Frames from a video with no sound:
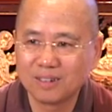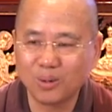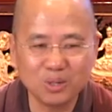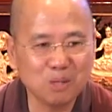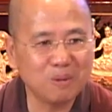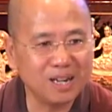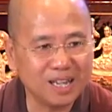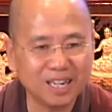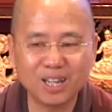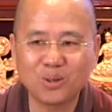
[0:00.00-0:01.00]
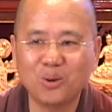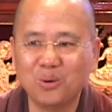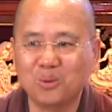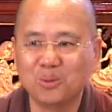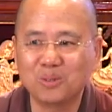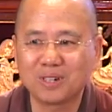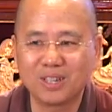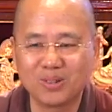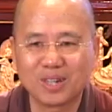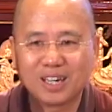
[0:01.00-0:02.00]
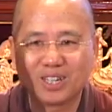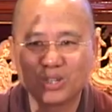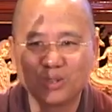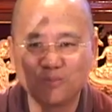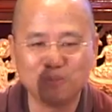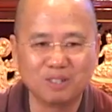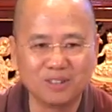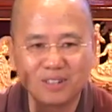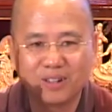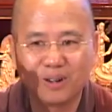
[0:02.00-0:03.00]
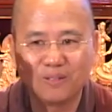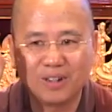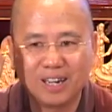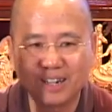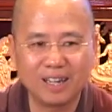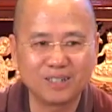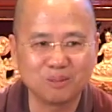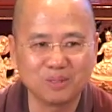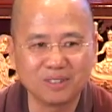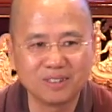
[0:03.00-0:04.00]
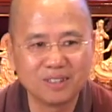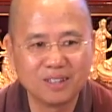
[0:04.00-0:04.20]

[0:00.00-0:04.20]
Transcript: Only by letting go can you get achievement of enlightenment.